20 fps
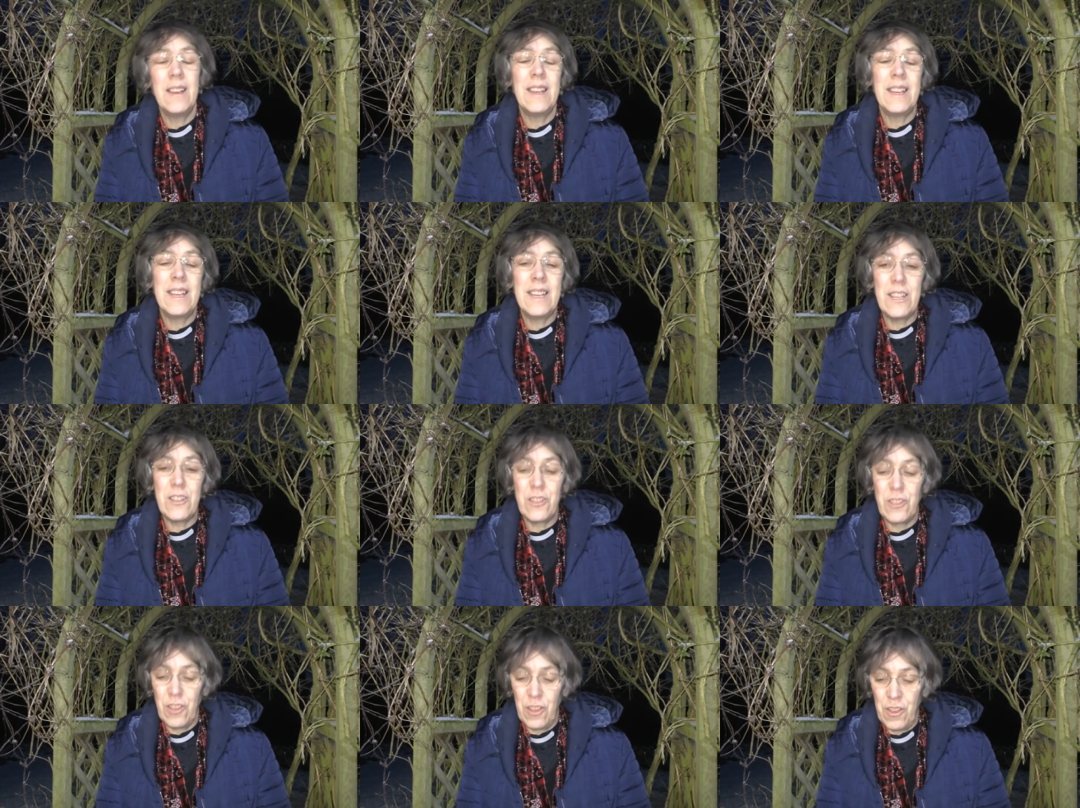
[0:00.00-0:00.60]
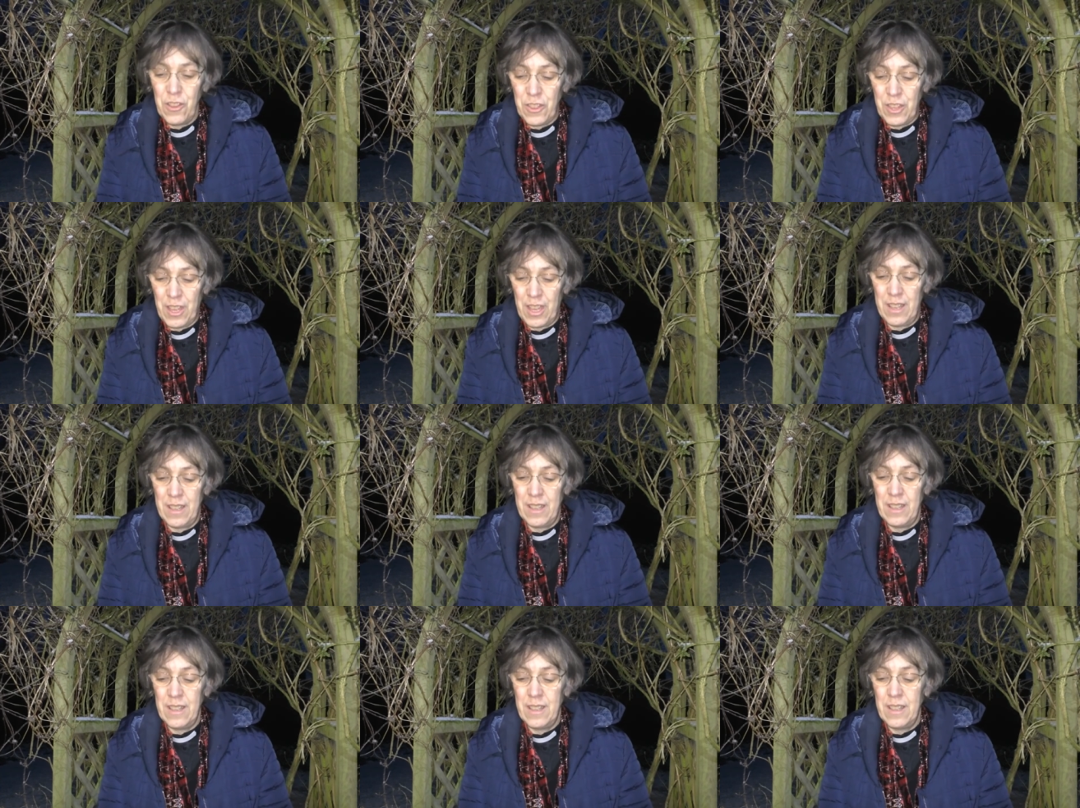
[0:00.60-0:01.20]
each other
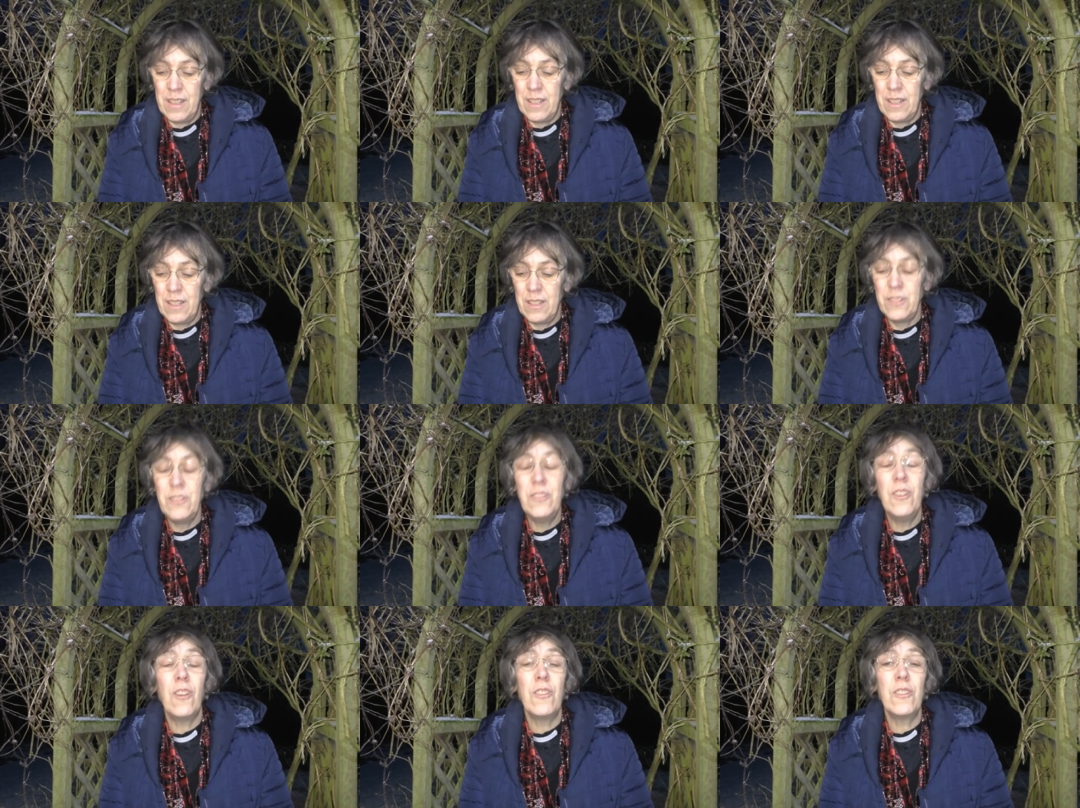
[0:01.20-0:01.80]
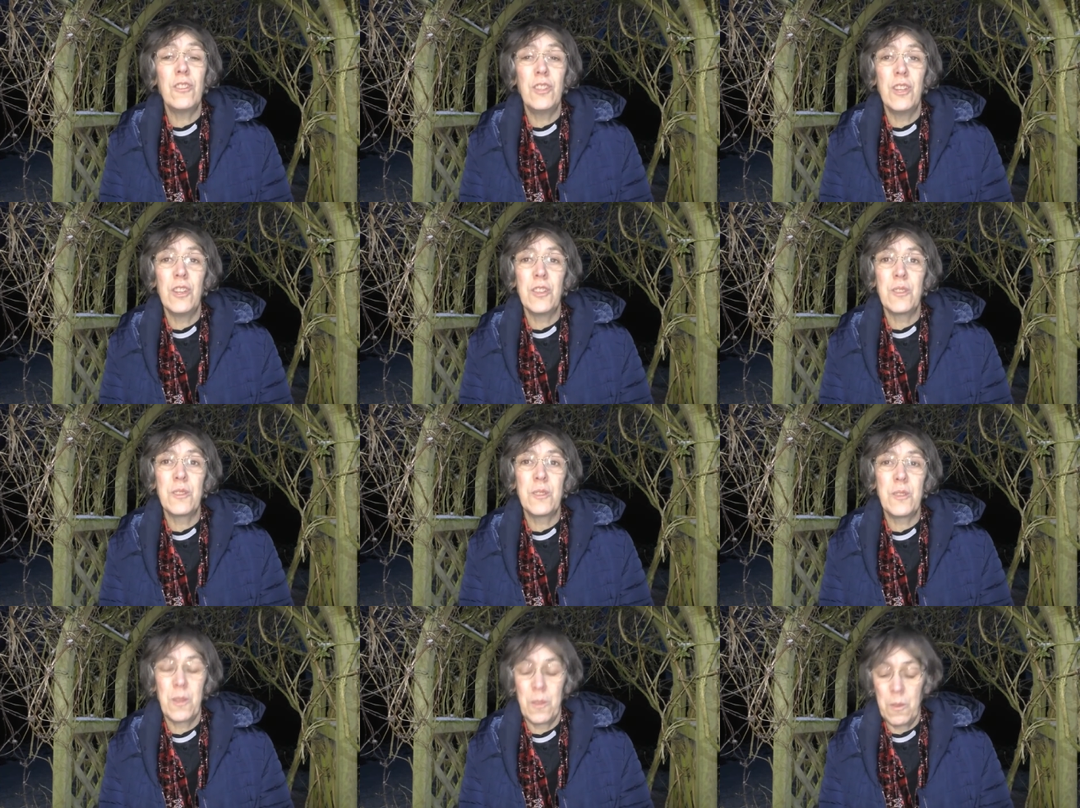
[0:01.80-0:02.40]
and not
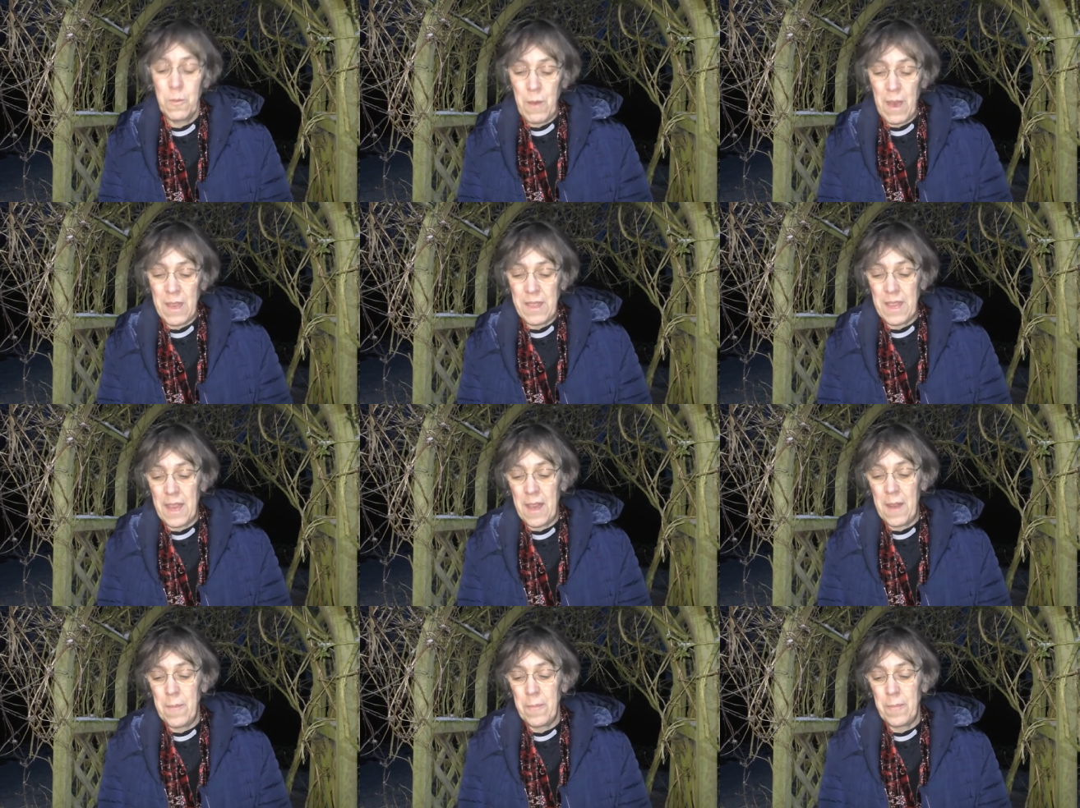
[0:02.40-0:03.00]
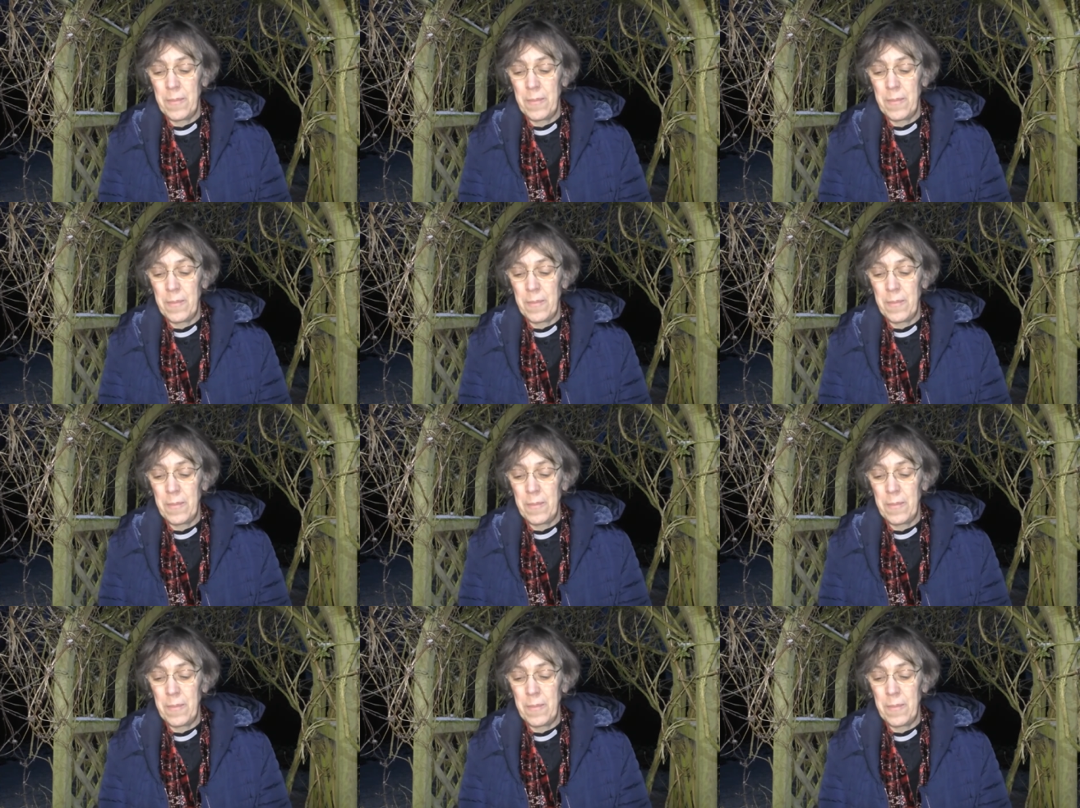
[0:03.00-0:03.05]
just the weather.